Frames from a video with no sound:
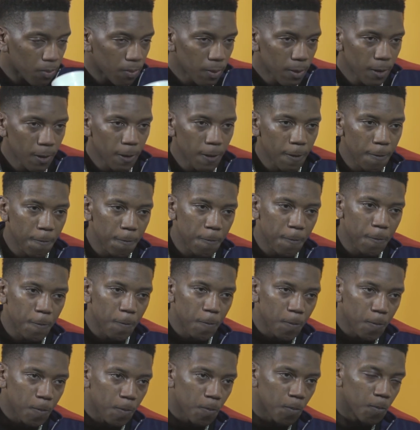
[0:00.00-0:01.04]
Like what
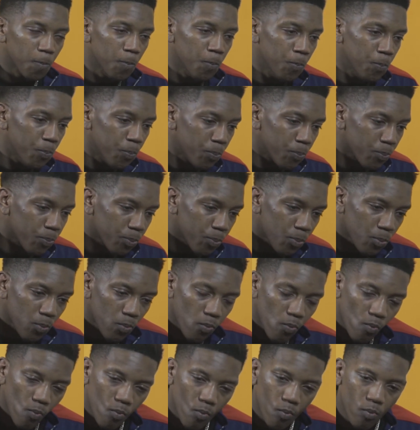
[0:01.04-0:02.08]
could you tell them about
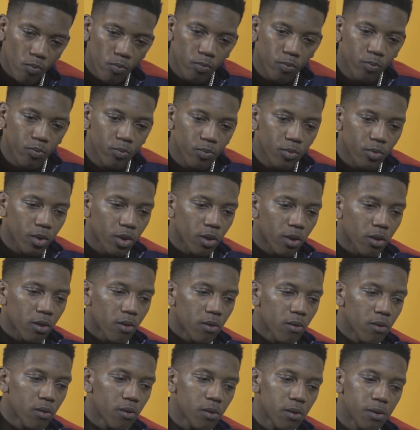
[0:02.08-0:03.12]
jail, knowing about it
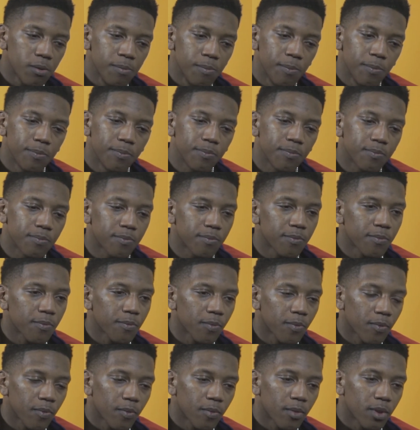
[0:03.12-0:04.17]
firsthand,
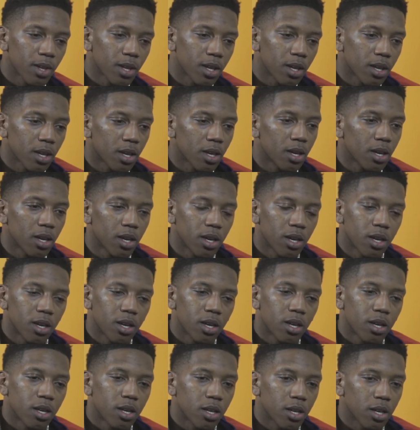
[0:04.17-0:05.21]
going going to
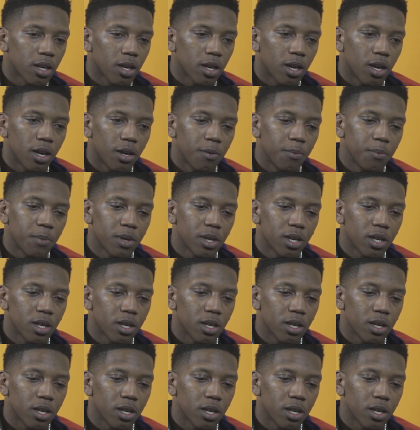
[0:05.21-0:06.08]
jail as a young nigga?